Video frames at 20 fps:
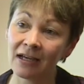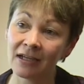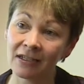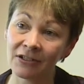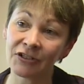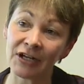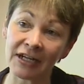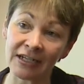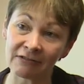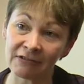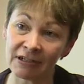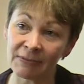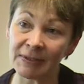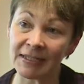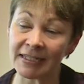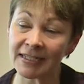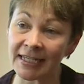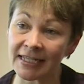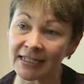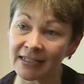trade
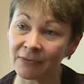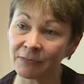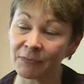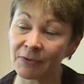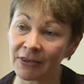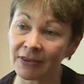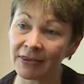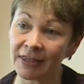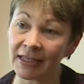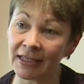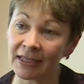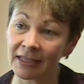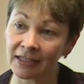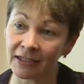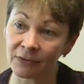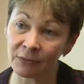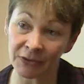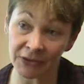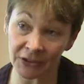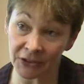agreements set up with the
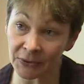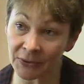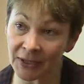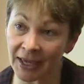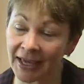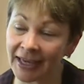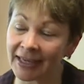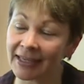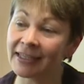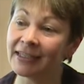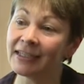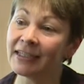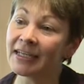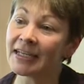UK.